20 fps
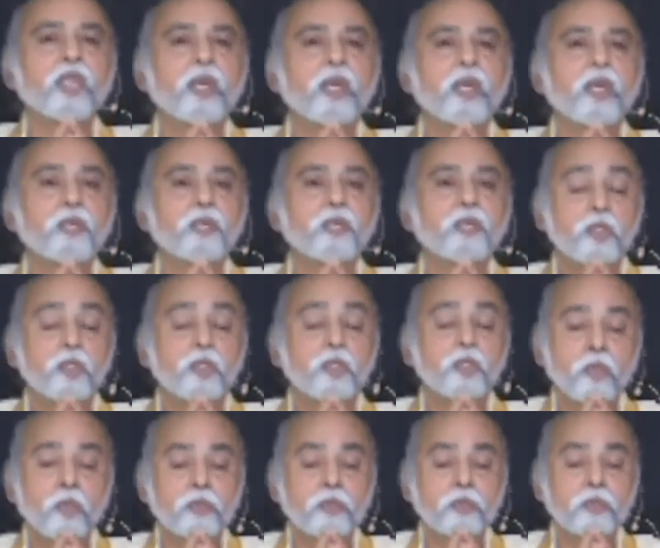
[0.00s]
So
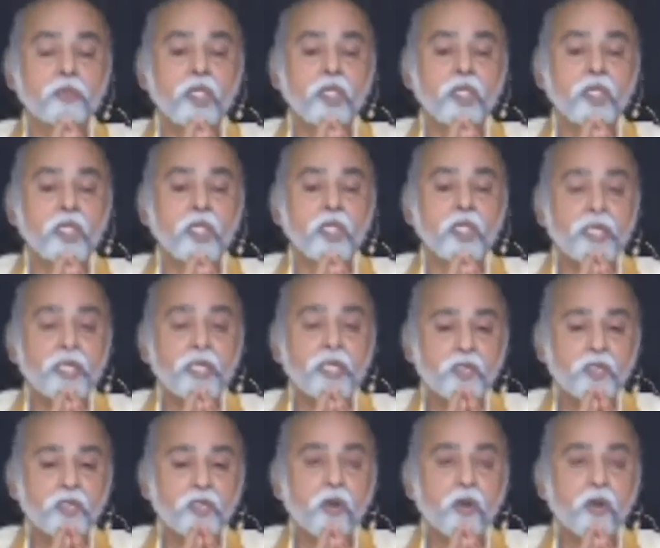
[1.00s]
this is
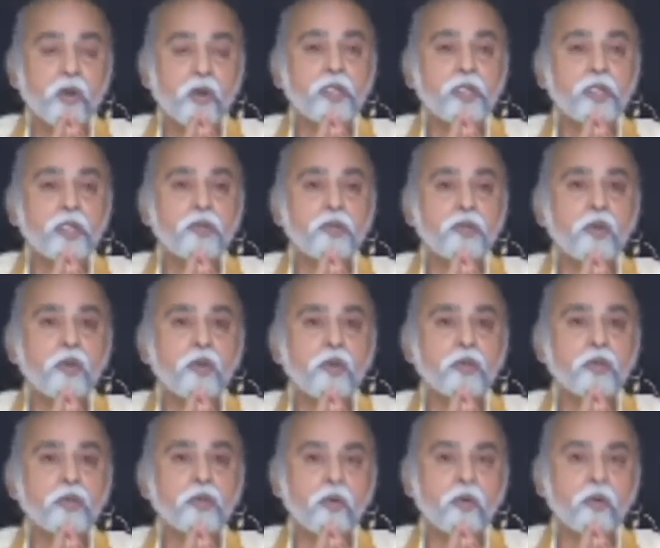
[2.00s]
what you have got to
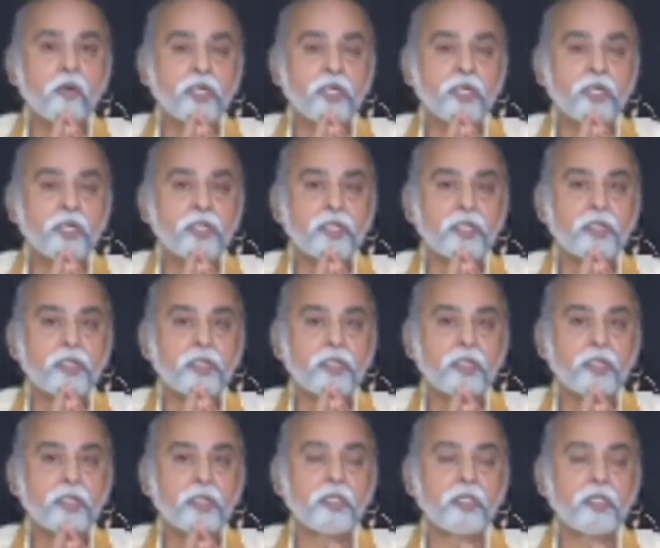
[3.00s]
focus
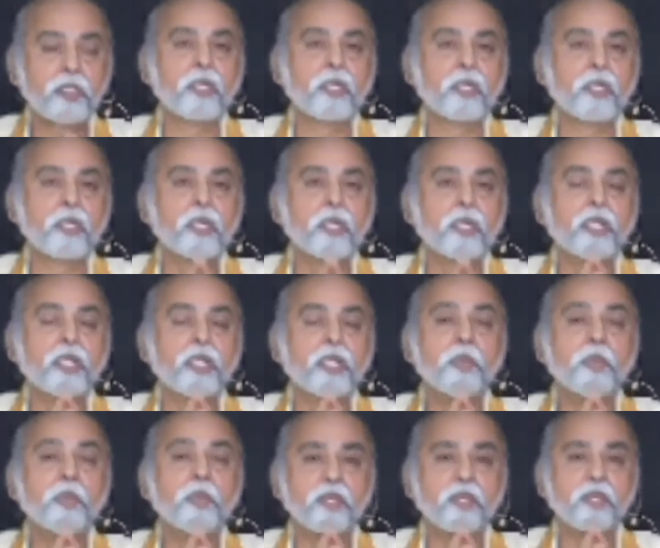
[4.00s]
the
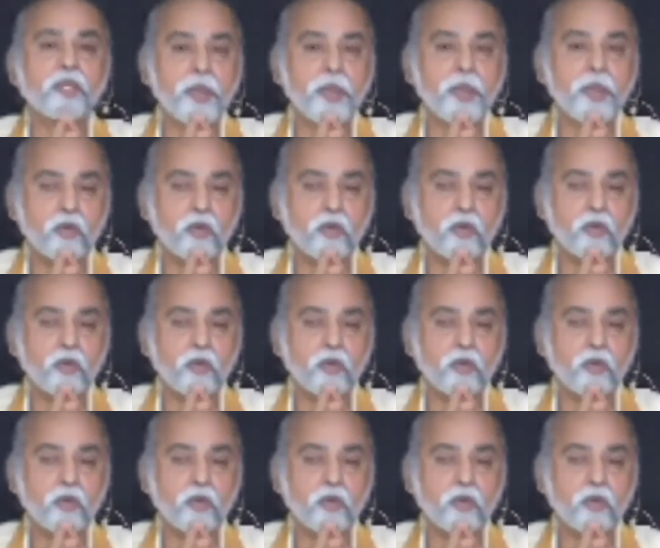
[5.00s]
month of February.